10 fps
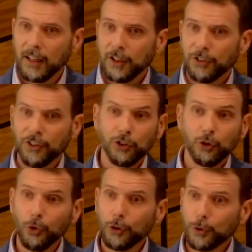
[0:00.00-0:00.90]
Because as I
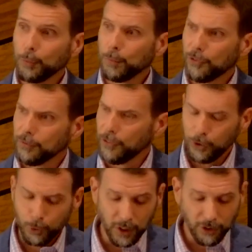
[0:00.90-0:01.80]
told the group a
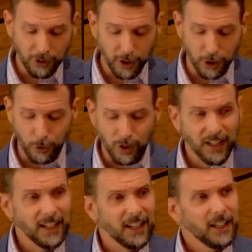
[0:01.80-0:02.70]
few weeks ago,
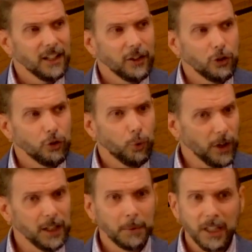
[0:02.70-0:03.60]

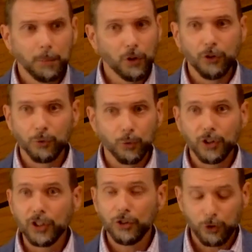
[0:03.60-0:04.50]
20 people is
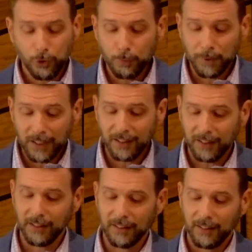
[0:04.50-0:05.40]
really too
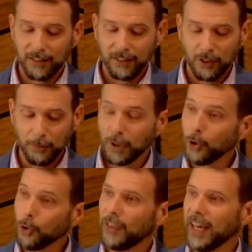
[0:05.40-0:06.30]
big to
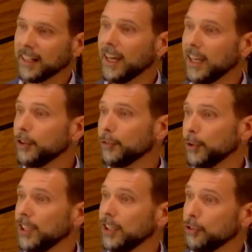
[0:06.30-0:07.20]
build that kind of
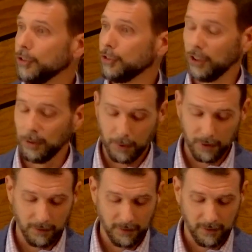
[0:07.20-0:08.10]
relationship.
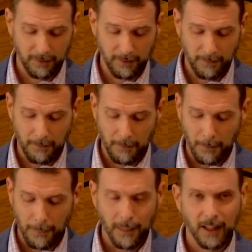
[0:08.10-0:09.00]

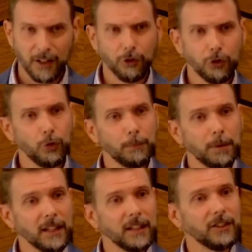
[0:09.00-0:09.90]
It's too
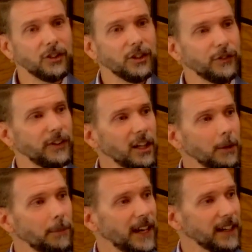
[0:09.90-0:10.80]
big to
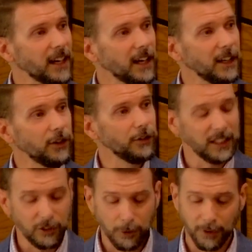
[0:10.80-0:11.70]
develop that kind of
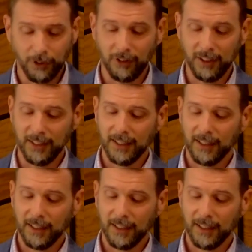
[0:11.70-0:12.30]
intimacy.